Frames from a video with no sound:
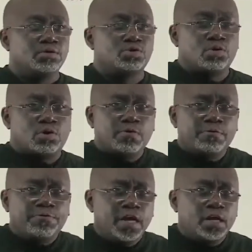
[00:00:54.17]
to
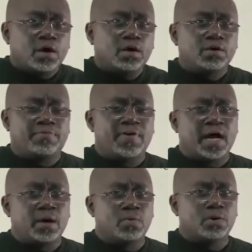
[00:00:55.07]
configure the
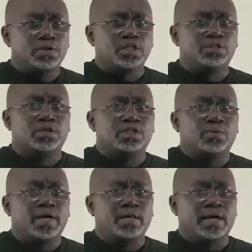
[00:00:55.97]
firewalls in such a
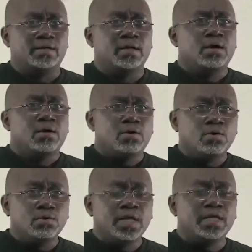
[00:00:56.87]
way that
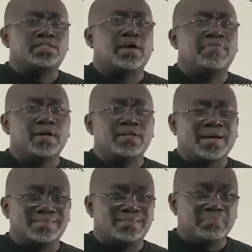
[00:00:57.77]
only traffic
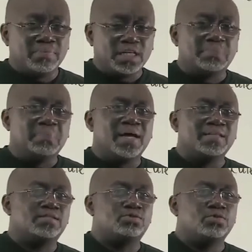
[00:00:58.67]
that is
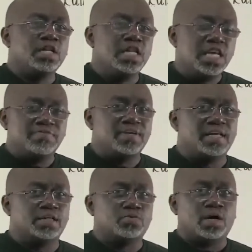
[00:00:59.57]
meant to leave the
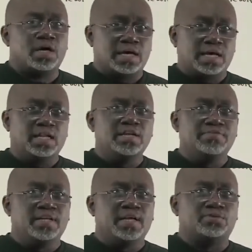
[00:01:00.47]
network can
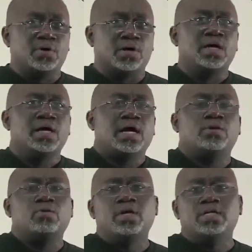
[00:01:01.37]
leave the network,
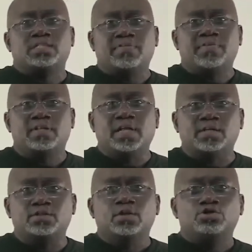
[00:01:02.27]
and only traffic
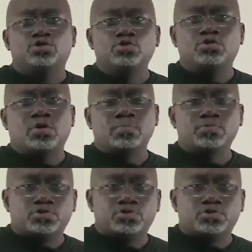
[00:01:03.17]
that should come